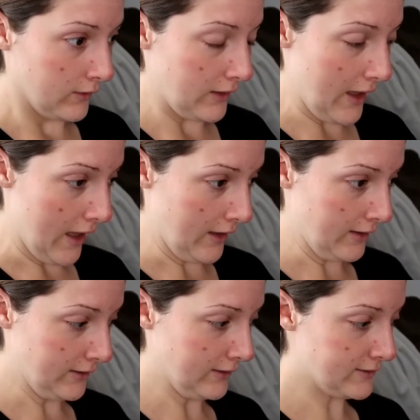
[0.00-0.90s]
yeah,
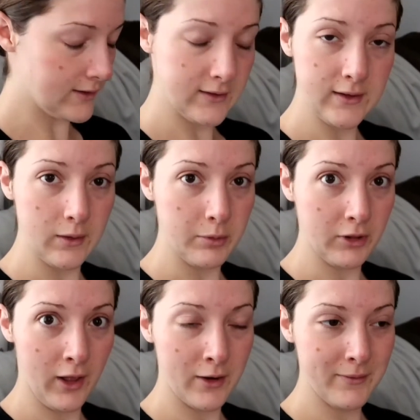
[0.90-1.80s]
it's gonna take up a
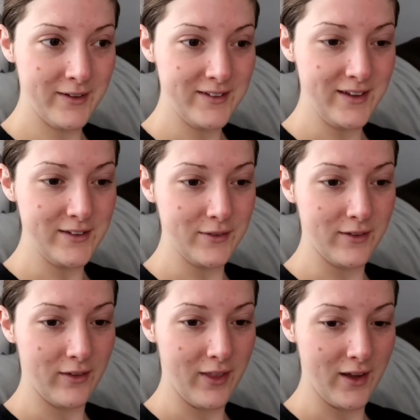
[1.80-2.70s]
lot of my day
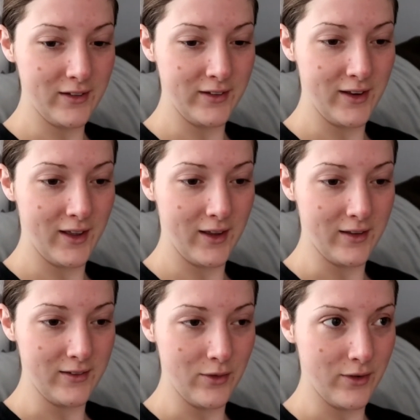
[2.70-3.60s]
doing all that cleaning
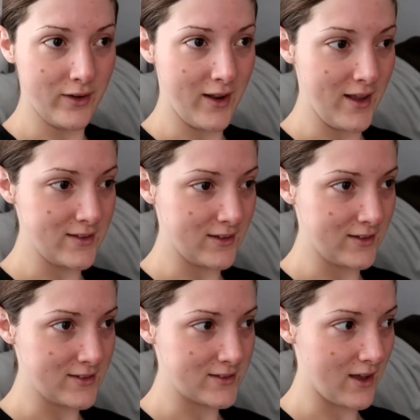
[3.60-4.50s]
and
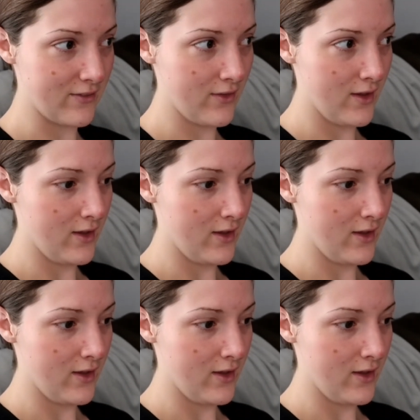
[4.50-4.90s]
organizing and stuff.